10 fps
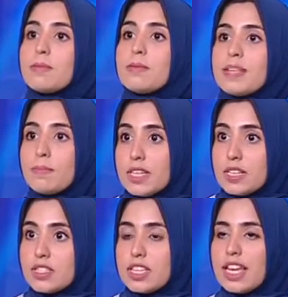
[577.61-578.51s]
the
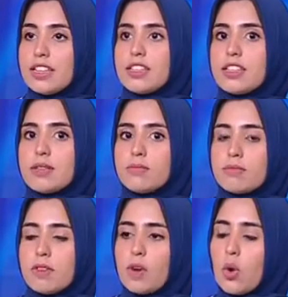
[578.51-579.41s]
piece, and
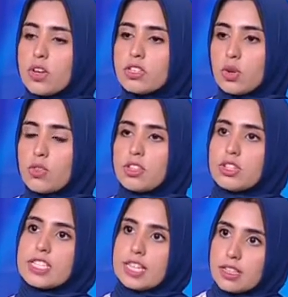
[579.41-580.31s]
focus on
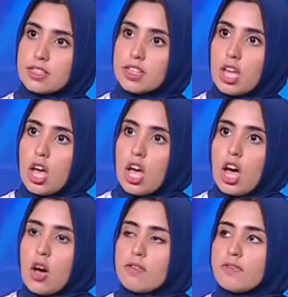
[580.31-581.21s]
their skills
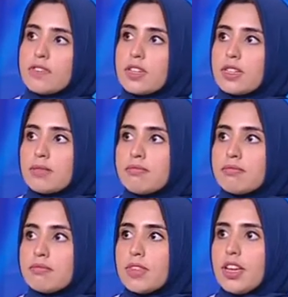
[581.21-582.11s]
of
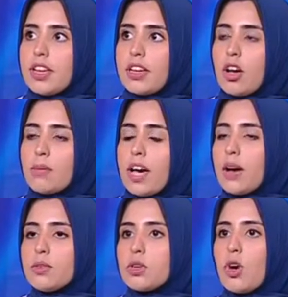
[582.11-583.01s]

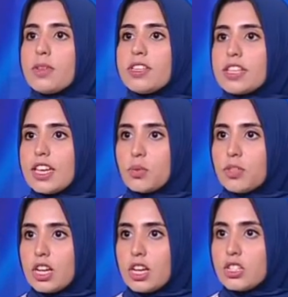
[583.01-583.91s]
how to communicate
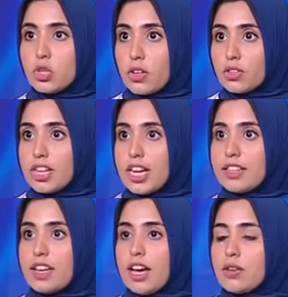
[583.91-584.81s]
with each other
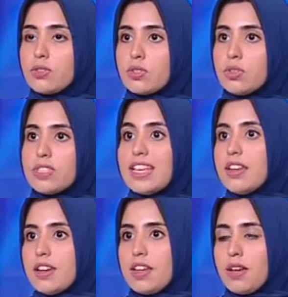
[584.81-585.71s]
and how to
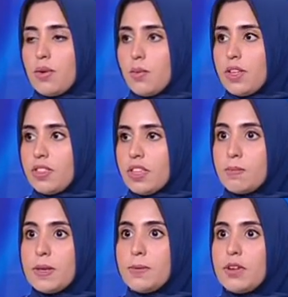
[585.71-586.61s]
deal with the
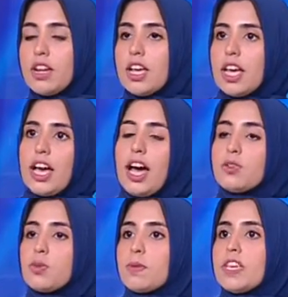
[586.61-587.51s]
people,
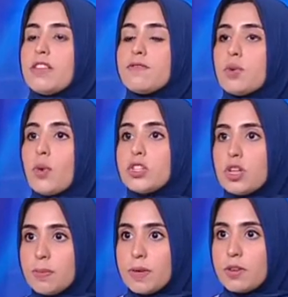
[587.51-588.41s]
how to be
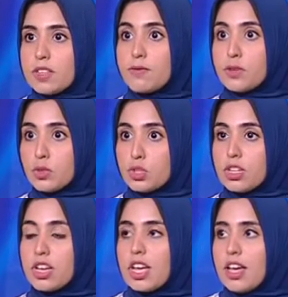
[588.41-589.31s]
influential people in the
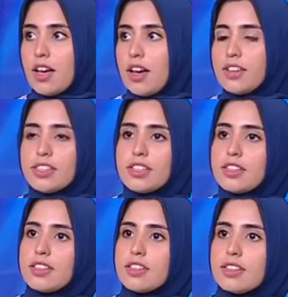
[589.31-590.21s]
future. I
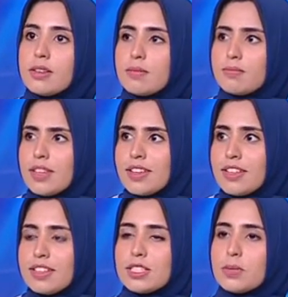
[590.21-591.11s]
think
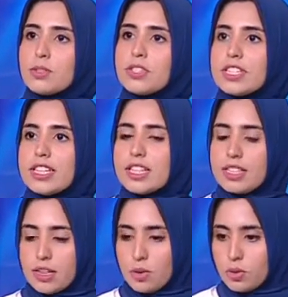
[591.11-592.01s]
this
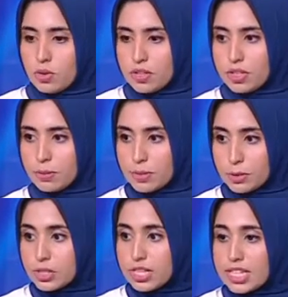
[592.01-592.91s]
the
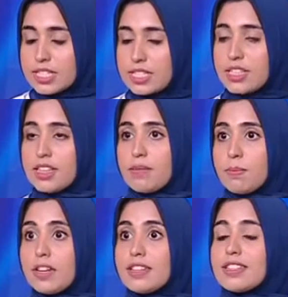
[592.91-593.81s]
personality
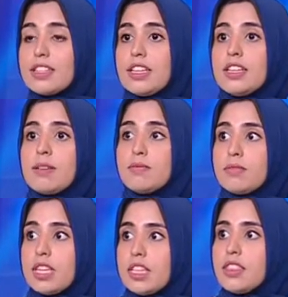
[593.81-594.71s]
built
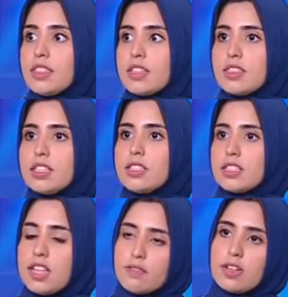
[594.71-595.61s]
in
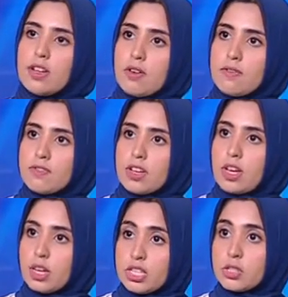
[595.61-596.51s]
this level of
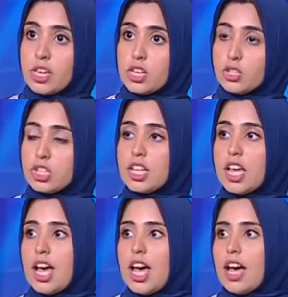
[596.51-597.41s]
education,
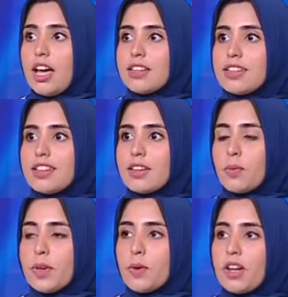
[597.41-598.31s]

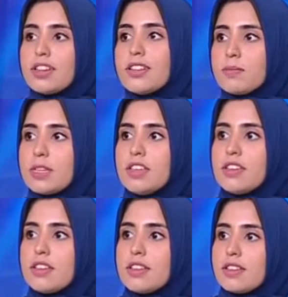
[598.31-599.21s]
and we want to
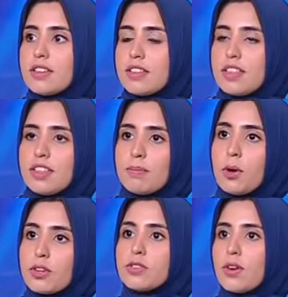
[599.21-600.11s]
be
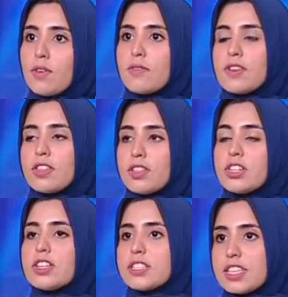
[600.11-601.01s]
part of
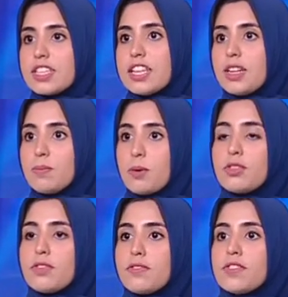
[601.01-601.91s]
their skills and
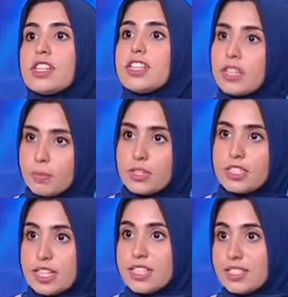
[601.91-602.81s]
part of their
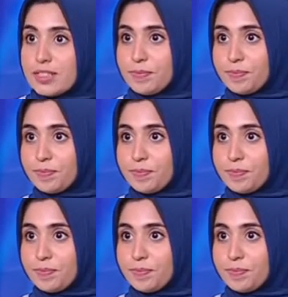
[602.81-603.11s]
personality.